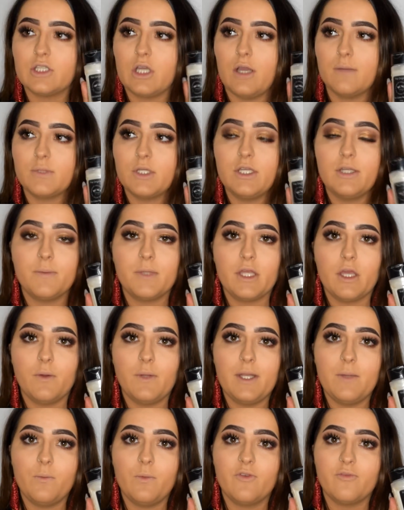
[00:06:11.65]
I'm going to be
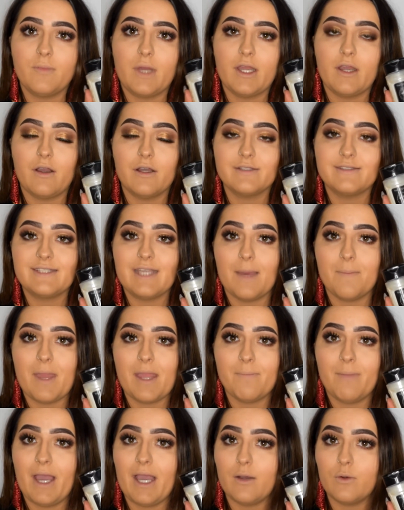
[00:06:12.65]
going in with my
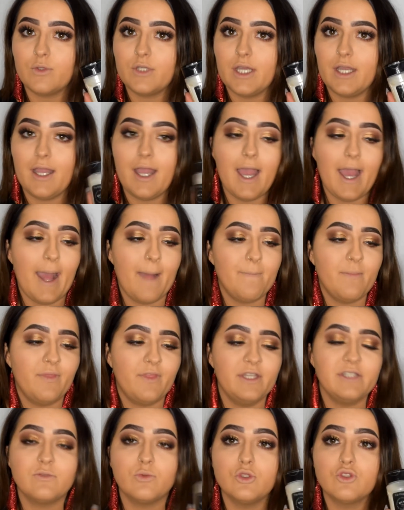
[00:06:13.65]
RCMA powder.
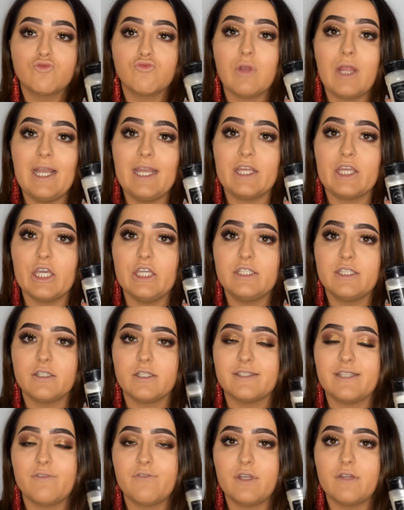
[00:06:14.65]
This one's really good and I
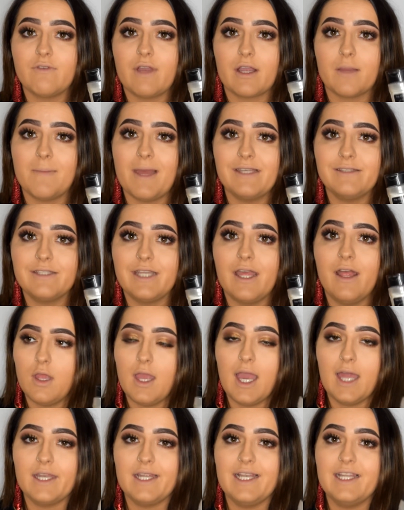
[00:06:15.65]
definitely recommend it.
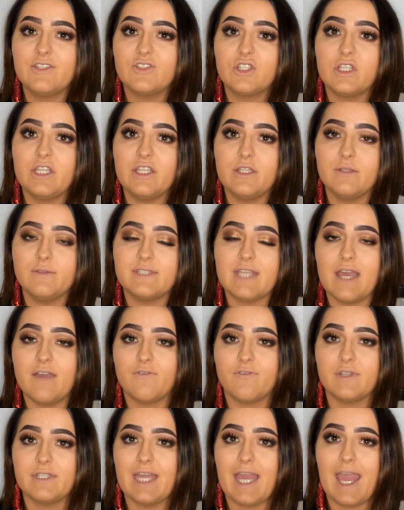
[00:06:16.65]
And I literally use it
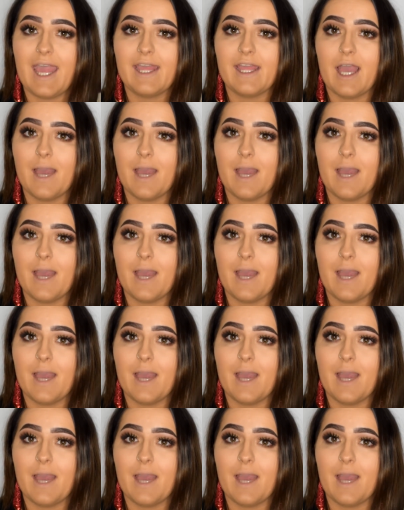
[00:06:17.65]
every day.